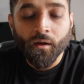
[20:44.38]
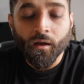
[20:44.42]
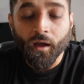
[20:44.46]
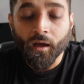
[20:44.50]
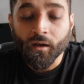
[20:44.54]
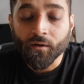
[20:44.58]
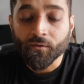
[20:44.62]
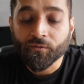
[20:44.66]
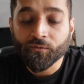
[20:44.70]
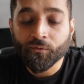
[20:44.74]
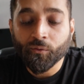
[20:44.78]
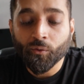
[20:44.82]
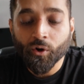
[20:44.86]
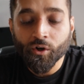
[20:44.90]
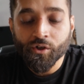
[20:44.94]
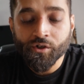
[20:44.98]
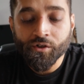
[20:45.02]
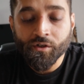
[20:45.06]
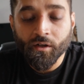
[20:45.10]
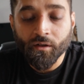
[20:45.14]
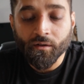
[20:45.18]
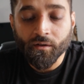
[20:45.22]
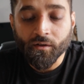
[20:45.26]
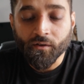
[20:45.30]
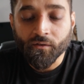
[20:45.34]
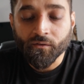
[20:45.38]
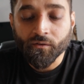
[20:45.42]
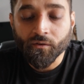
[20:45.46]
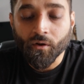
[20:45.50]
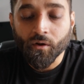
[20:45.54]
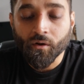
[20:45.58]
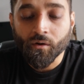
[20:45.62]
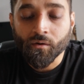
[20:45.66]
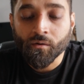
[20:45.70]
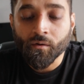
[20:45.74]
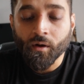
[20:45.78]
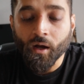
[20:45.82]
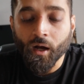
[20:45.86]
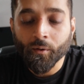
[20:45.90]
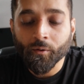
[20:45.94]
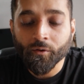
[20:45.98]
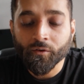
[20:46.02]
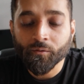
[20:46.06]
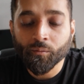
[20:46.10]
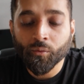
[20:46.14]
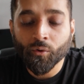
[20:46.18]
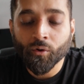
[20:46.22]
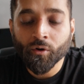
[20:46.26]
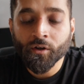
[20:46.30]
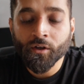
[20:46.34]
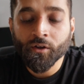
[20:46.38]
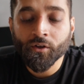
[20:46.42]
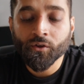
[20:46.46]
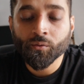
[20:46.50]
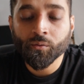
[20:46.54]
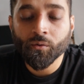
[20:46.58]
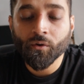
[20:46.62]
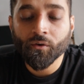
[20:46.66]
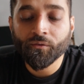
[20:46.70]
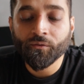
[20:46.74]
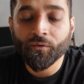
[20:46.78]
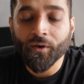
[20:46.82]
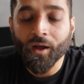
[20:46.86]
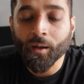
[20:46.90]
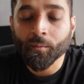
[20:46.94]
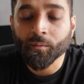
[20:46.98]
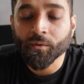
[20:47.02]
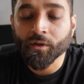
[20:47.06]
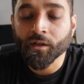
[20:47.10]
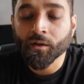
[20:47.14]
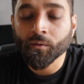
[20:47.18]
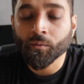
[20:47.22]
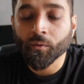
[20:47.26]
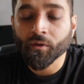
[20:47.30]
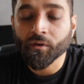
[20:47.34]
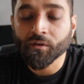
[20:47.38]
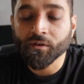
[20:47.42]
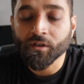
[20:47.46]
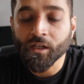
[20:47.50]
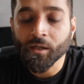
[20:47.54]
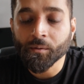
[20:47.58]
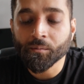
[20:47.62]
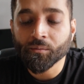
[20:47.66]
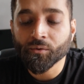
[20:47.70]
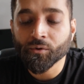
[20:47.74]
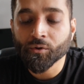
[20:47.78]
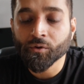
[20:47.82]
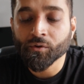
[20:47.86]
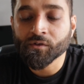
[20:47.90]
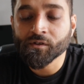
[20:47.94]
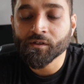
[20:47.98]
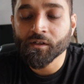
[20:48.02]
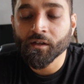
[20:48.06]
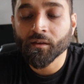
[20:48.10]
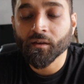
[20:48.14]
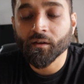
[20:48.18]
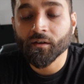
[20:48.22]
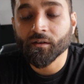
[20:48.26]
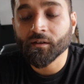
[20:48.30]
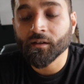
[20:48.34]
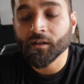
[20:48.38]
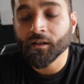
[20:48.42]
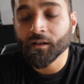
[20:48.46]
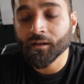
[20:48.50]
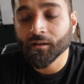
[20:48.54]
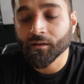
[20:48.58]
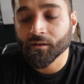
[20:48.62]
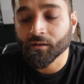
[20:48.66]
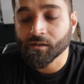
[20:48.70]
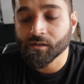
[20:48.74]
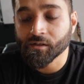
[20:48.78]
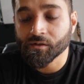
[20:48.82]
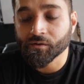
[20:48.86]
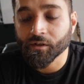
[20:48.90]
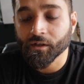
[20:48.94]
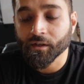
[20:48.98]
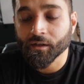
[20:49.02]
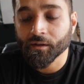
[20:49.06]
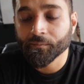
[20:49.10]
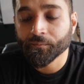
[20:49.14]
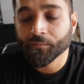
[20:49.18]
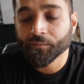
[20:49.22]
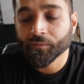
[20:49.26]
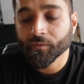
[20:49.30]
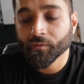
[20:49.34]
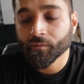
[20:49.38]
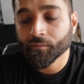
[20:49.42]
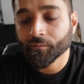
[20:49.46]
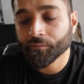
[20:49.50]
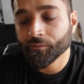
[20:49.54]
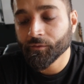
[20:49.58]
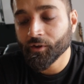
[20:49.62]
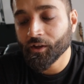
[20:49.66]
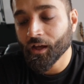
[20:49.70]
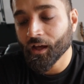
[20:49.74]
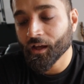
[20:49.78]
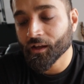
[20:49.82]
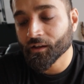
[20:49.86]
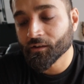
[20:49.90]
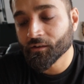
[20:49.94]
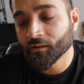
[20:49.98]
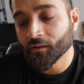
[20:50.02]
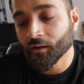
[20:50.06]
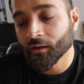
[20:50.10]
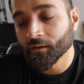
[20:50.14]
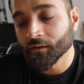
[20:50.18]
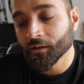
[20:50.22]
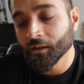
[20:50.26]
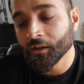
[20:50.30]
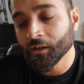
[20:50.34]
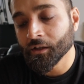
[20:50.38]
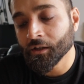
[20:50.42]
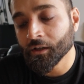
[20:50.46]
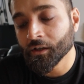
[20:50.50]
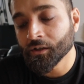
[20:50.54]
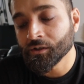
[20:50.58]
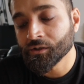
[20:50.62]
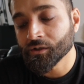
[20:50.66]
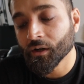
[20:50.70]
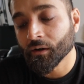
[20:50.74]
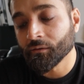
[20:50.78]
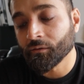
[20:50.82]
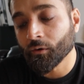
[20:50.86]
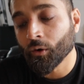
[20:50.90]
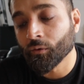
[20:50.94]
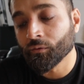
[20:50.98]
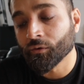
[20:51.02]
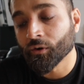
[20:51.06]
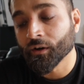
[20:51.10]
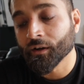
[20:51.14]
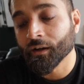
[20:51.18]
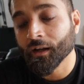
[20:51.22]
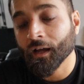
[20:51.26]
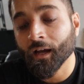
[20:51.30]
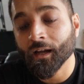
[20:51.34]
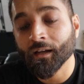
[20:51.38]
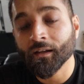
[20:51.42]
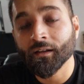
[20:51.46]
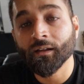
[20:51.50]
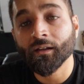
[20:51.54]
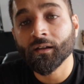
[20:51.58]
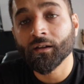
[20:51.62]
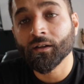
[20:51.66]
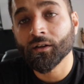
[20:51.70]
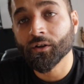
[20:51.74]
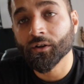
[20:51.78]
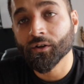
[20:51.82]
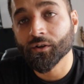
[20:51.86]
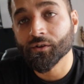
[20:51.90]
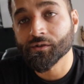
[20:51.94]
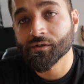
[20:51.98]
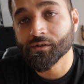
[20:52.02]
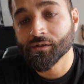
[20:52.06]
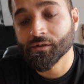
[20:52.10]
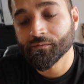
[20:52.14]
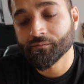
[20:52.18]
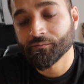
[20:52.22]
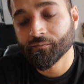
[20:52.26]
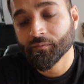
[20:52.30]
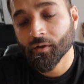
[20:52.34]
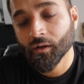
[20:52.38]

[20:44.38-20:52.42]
And fortunately so, I was born into a family with deep roots in the tea industry. Yes, a lineage of over 90 years.